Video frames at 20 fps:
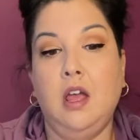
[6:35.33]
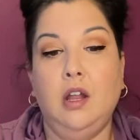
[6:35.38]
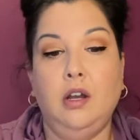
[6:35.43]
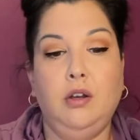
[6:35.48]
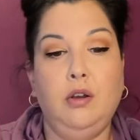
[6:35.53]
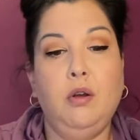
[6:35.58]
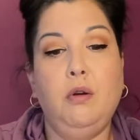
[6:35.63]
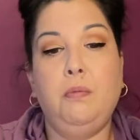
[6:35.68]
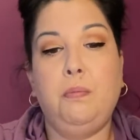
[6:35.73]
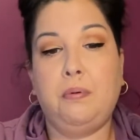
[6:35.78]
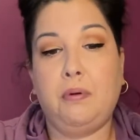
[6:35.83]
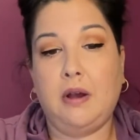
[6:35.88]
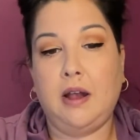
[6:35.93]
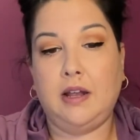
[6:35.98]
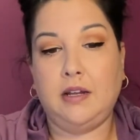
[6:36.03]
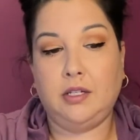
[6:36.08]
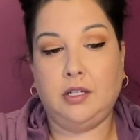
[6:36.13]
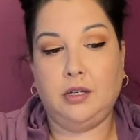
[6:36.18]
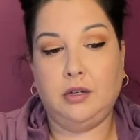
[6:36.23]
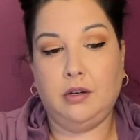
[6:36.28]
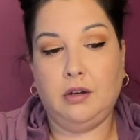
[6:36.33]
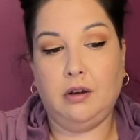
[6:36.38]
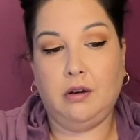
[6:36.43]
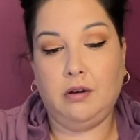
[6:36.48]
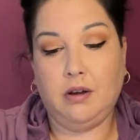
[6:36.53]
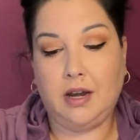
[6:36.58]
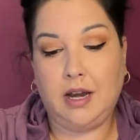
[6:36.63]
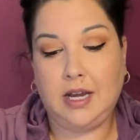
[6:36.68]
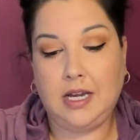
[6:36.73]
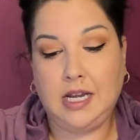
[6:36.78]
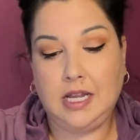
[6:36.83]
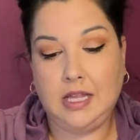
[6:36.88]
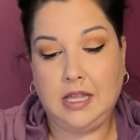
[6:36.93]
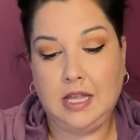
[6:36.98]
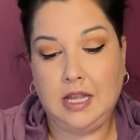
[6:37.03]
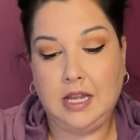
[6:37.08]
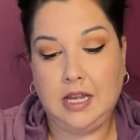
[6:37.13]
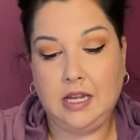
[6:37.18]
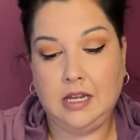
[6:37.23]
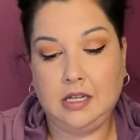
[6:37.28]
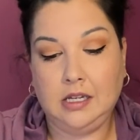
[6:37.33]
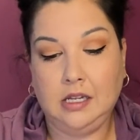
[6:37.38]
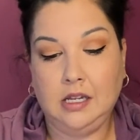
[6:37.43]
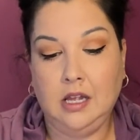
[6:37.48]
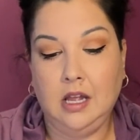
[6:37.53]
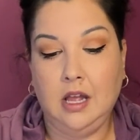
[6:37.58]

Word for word: No pressure or anything.